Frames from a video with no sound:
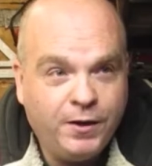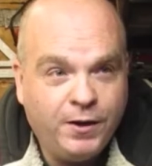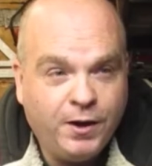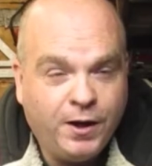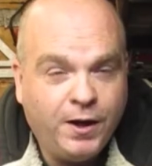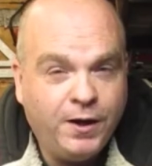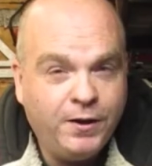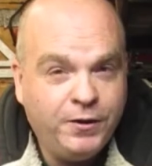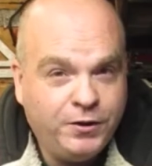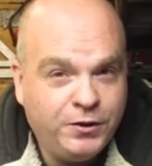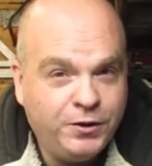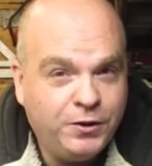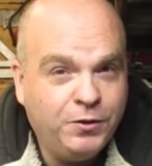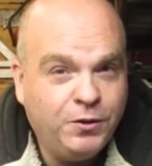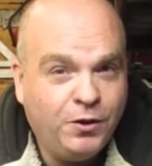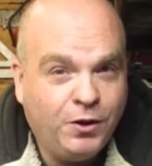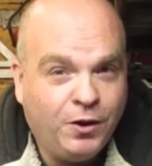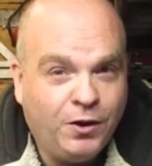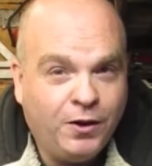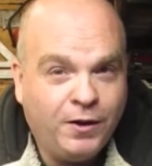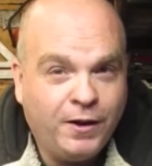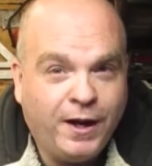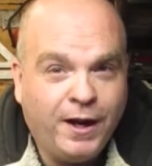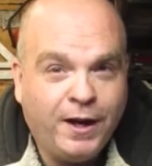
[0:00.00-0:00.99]
not too
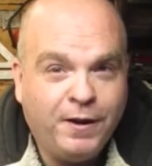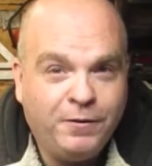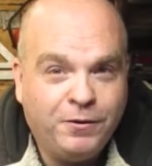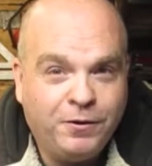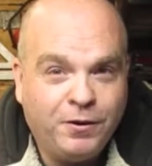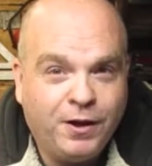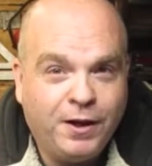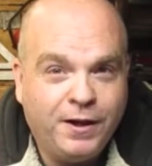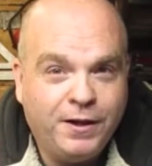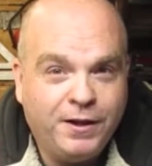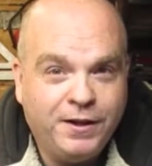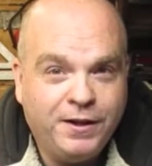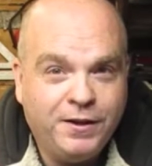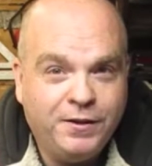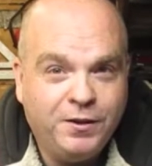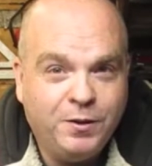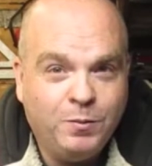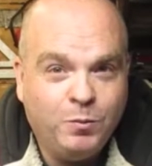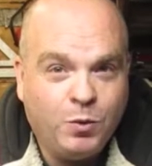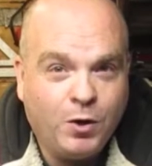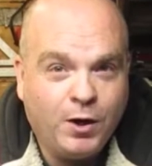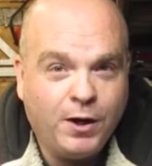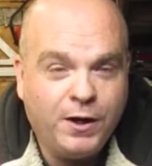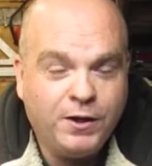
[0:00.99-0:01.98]
long after I did
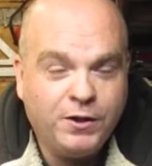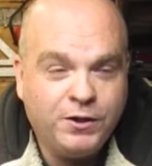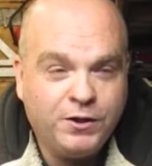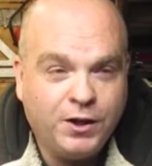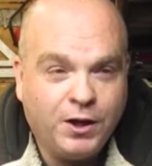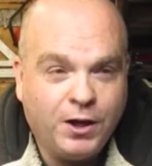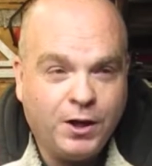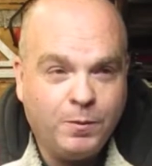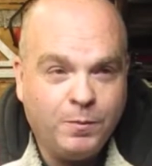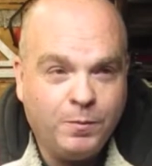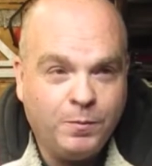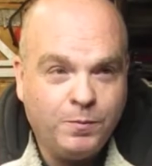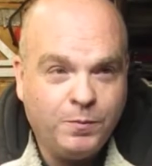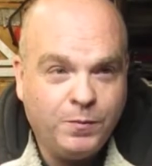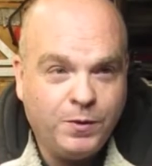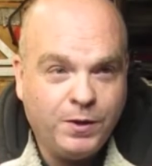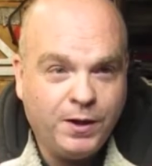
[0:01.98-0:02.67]
the brake job,